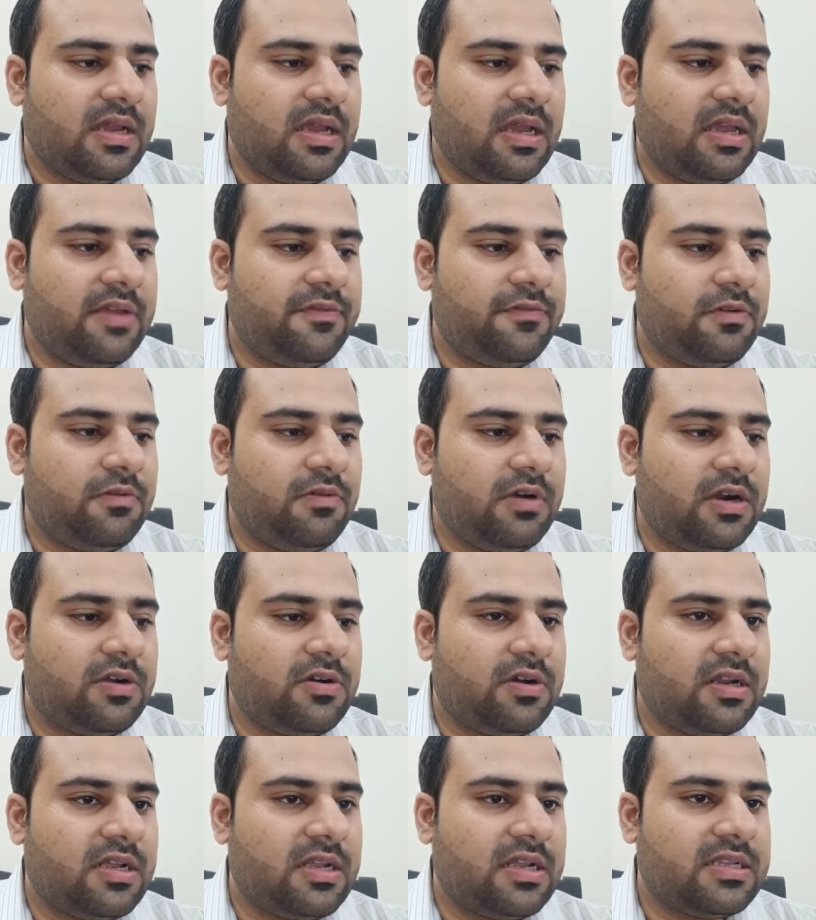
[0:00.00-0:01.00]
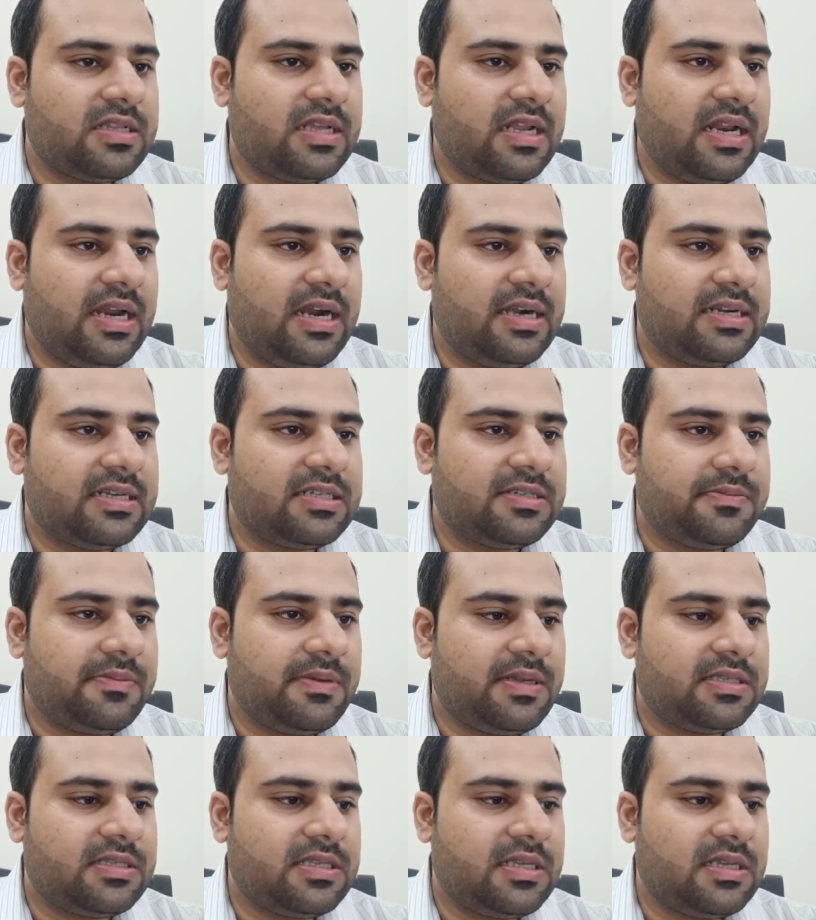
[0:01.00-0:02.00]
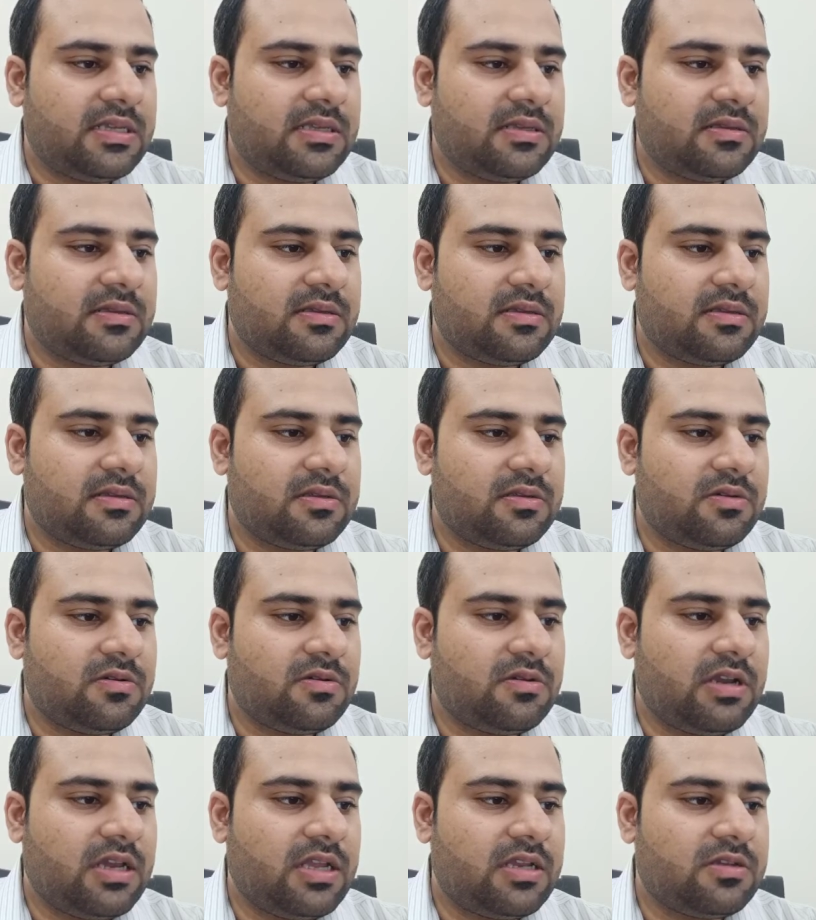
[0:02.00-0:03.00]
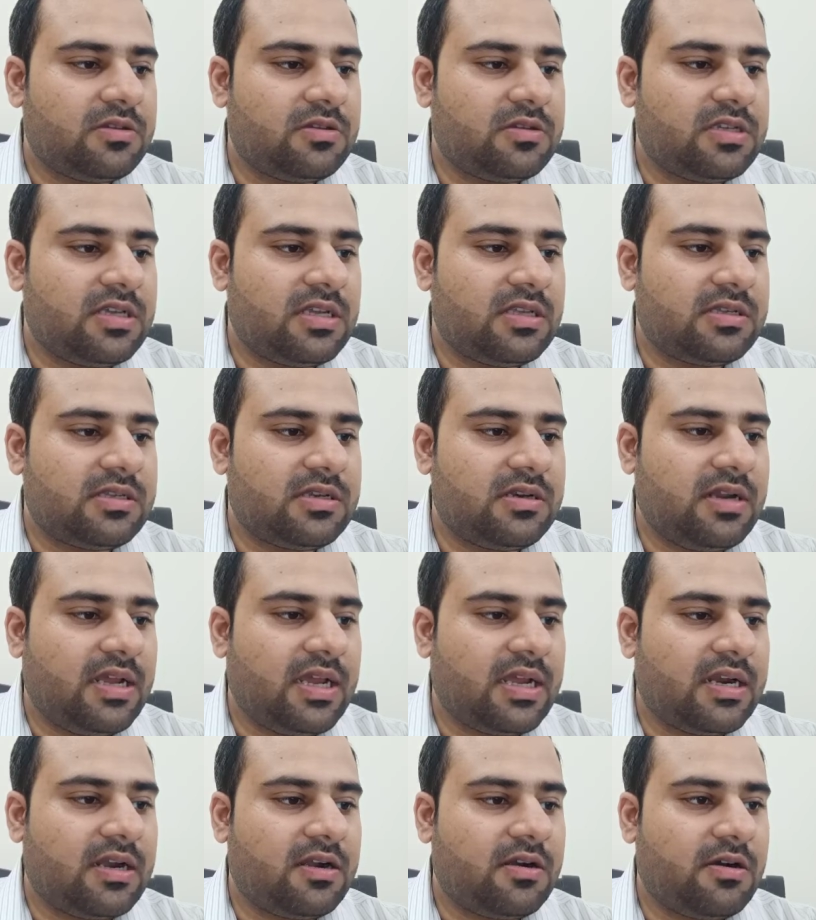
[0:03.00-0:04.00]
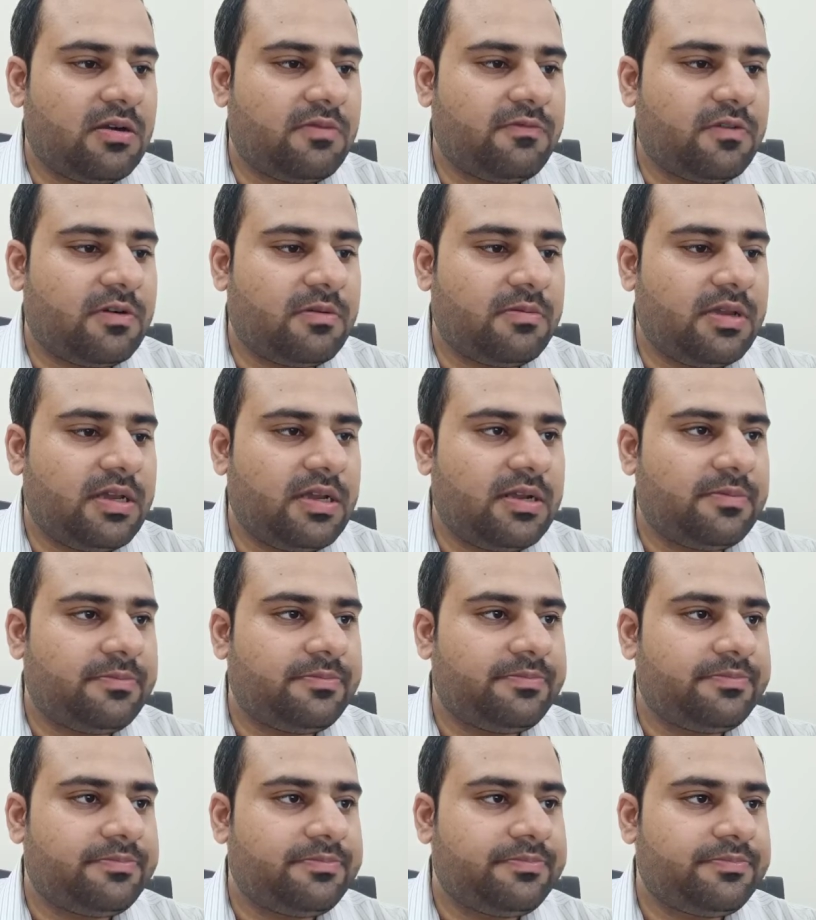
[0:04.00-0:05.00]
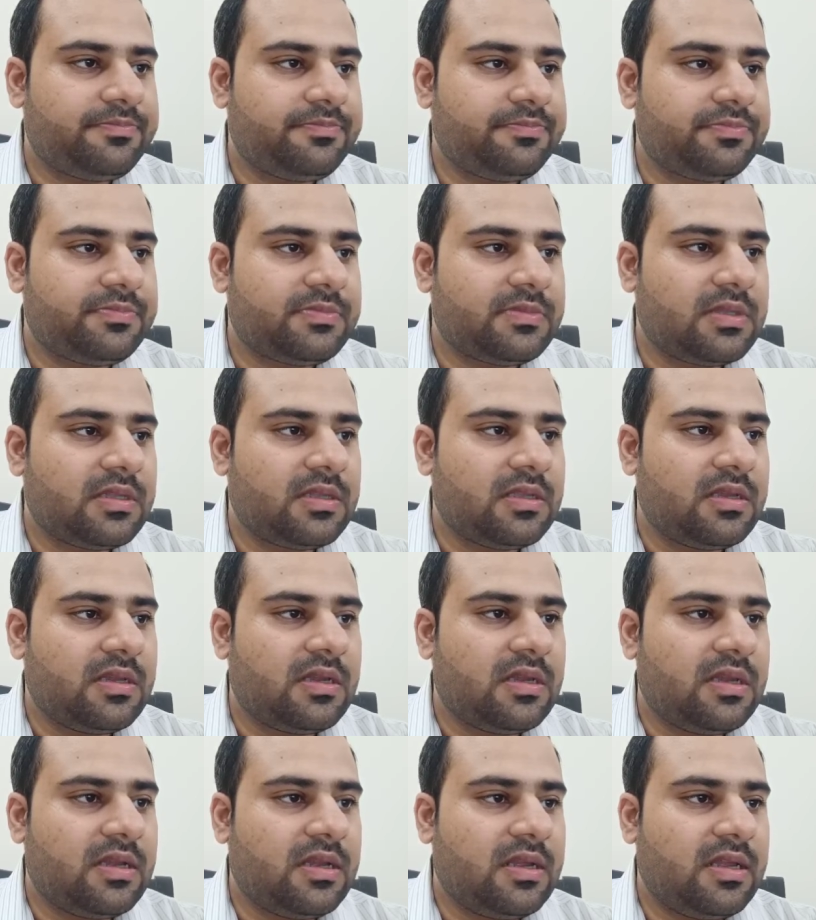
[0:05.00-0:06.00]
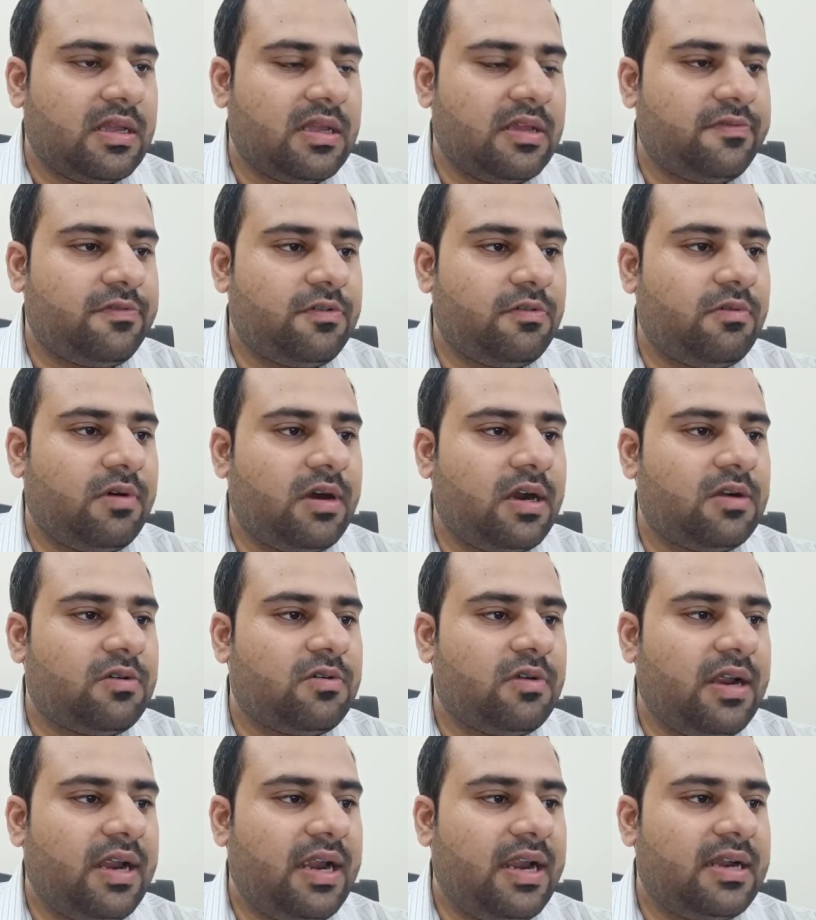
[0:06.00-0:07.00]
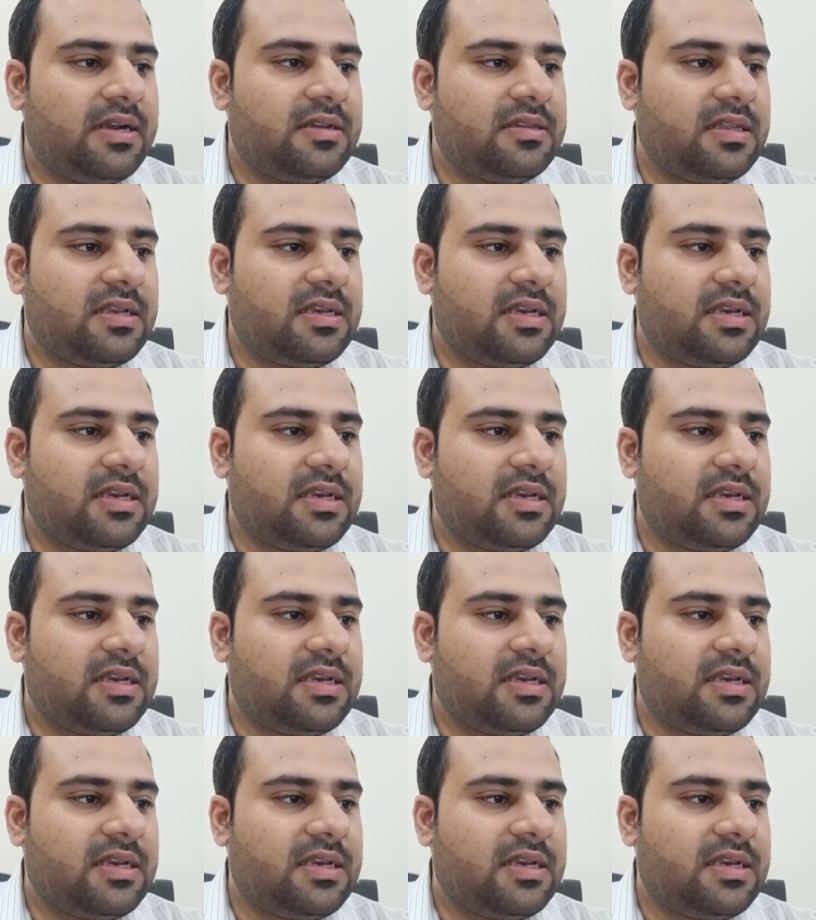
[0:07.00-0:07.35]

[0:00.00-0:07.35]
If you want to increase the letter spacing, you can just drag and drop from here. If you want to add the